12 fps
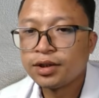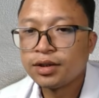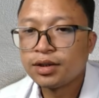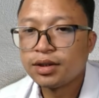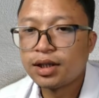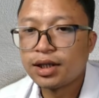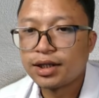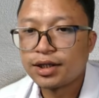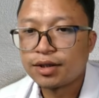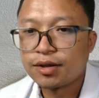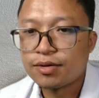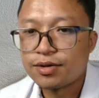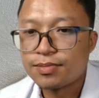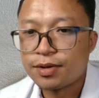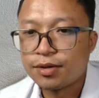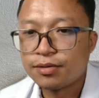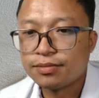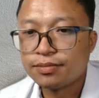Let it close
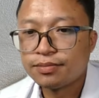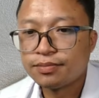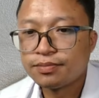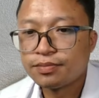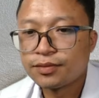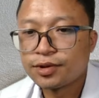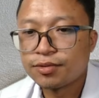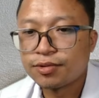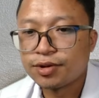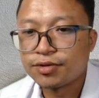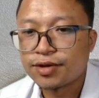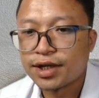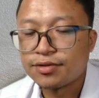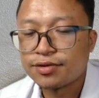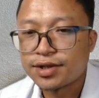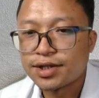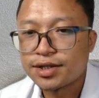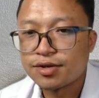below. So we'll try to
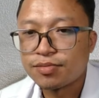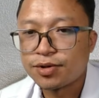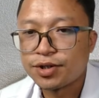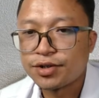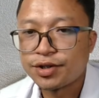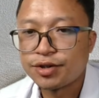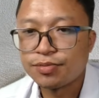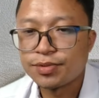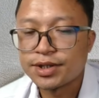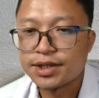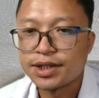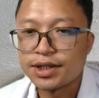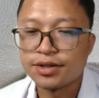press 0.32% on